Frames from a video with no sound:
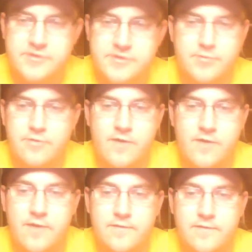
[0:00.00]
and move on.
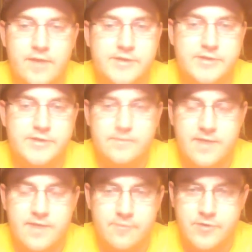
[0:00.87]
That's
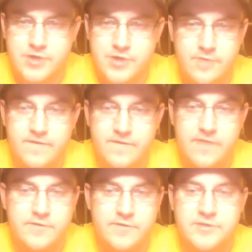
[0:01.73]
everyone should.
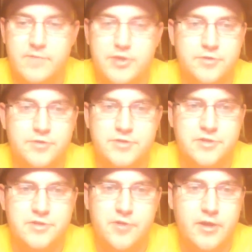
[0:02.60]
Favors and Mitchell, just do
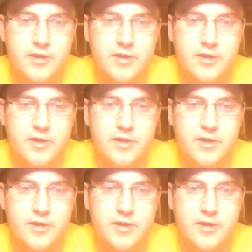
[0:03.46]
it.